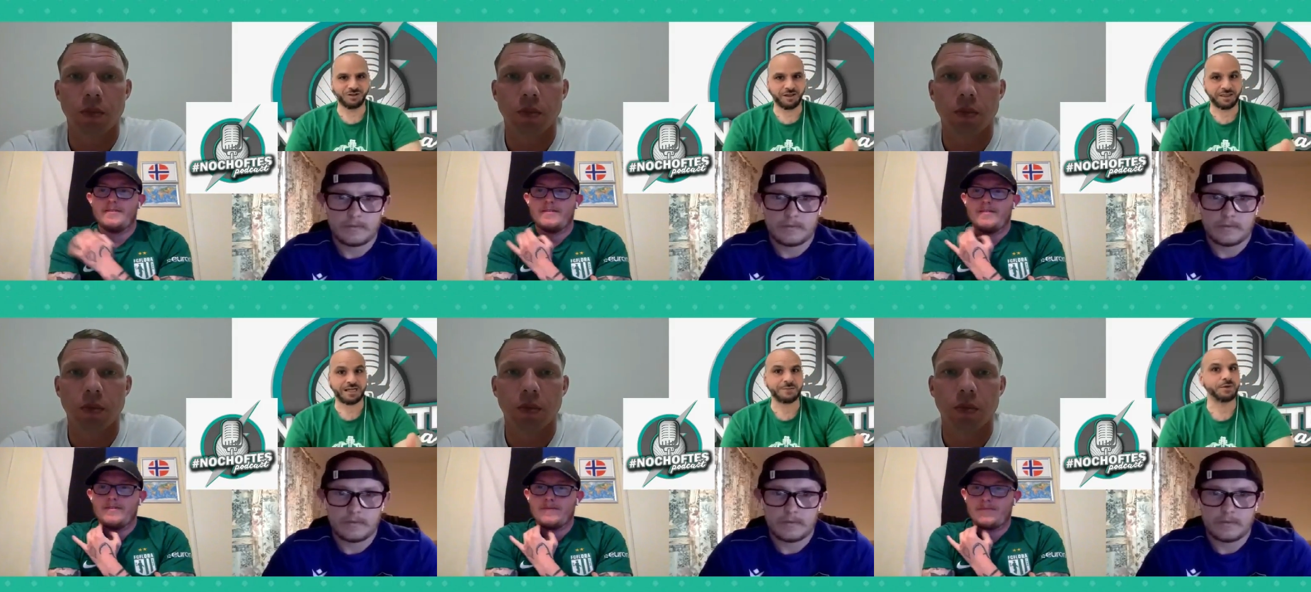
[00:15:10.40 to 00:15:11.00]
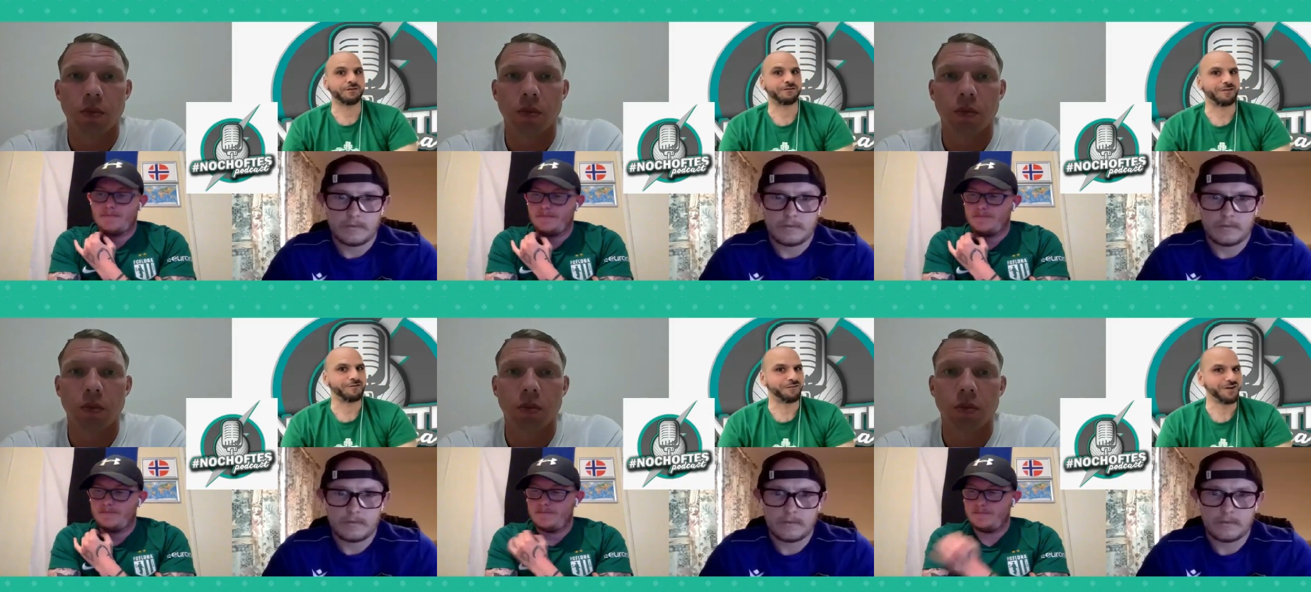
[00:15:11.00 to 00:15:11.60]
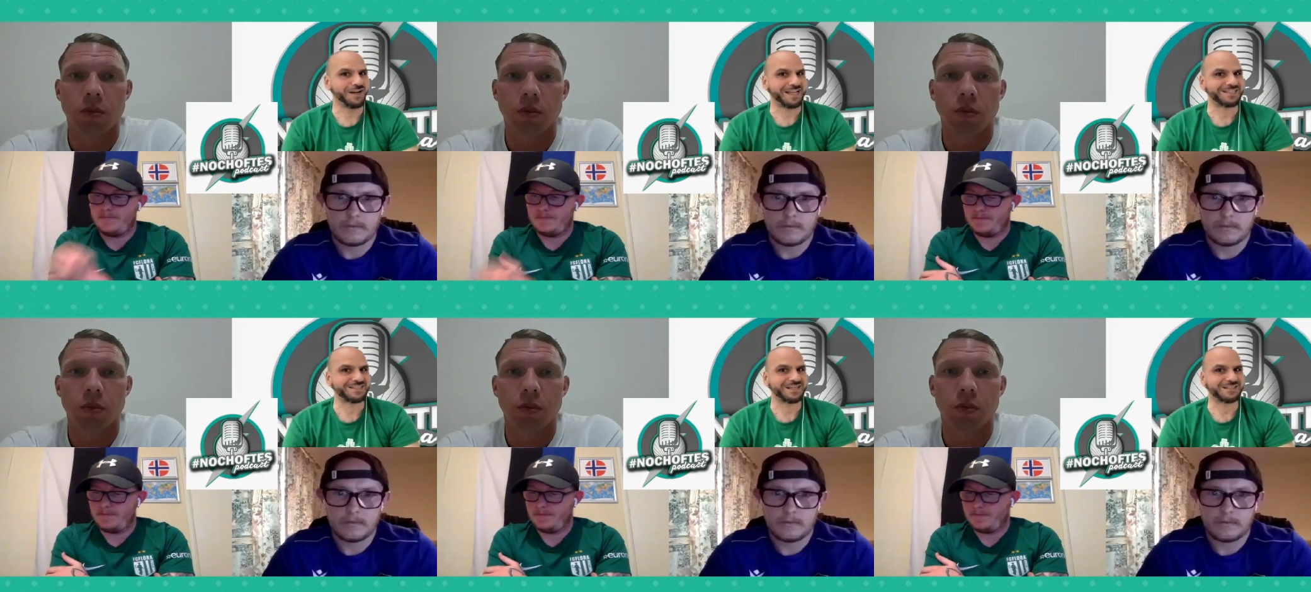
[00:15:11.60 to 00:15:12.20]
Speaker 1: are they going to be on the front foot
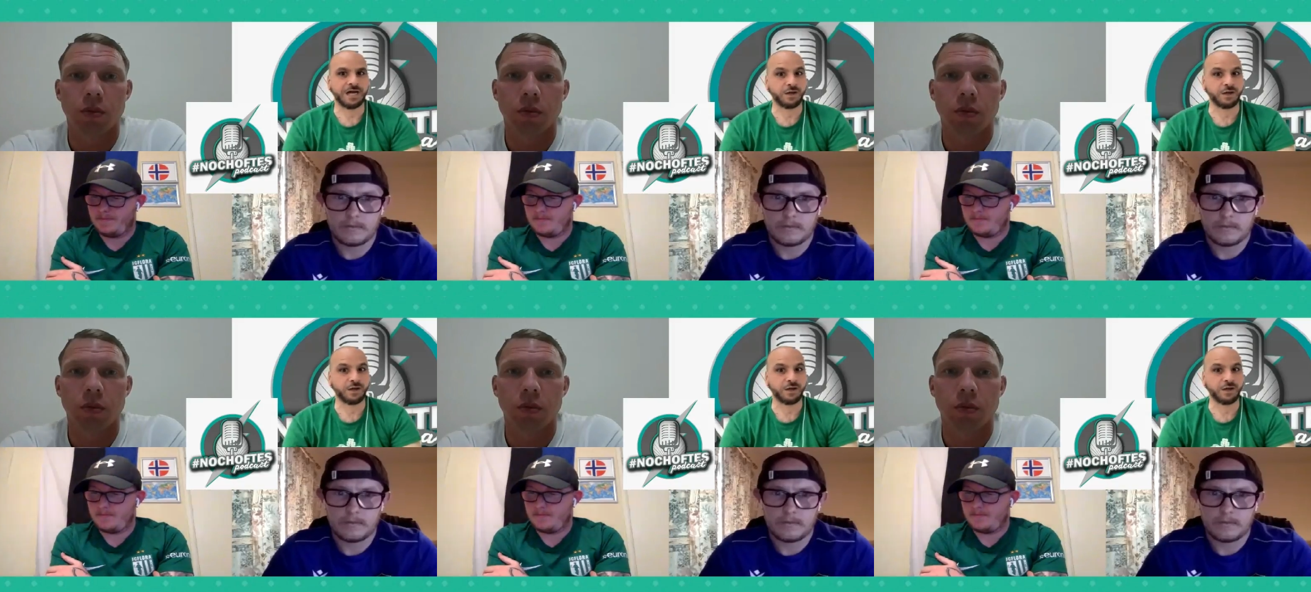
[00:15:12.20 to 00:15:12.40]
against us?